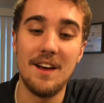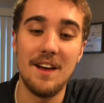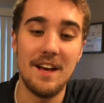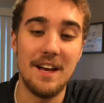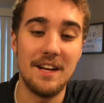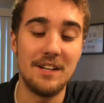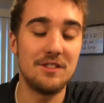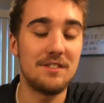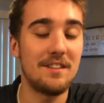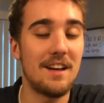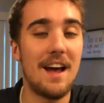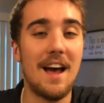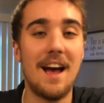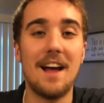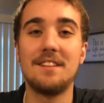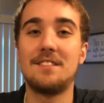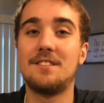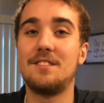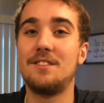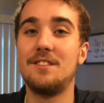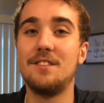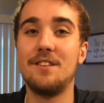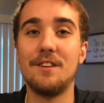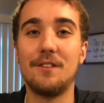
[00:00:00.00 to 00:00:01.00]
it just
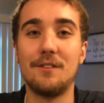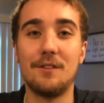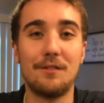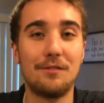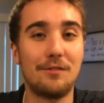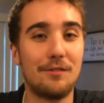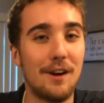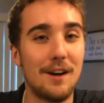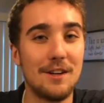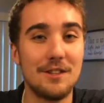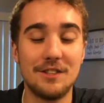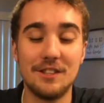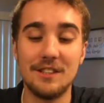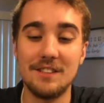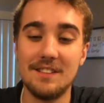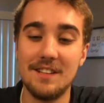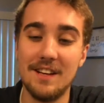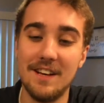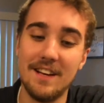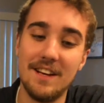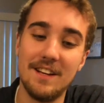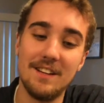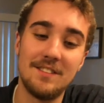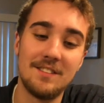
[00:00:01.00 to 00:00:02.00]
adds to the refreshing
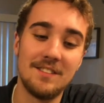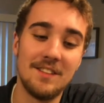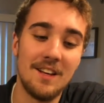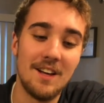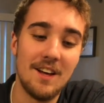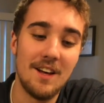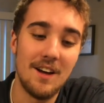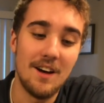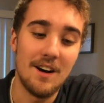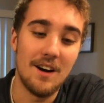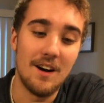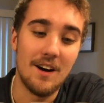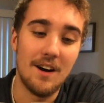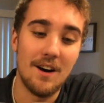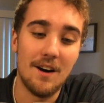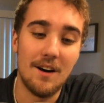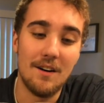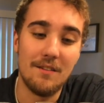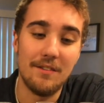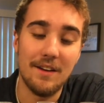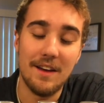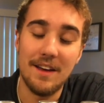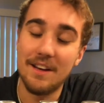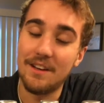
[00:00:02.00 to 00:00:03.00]
taste
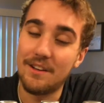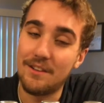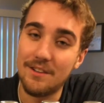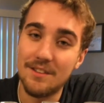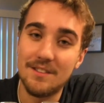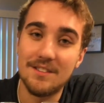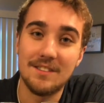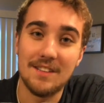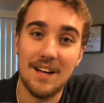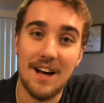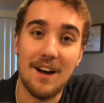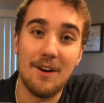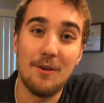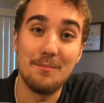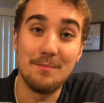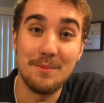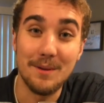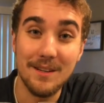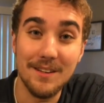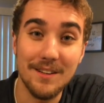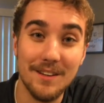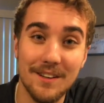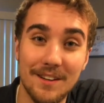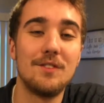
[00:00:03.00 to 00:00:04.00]
of a good style
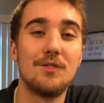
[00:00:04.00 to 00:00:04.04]
beer.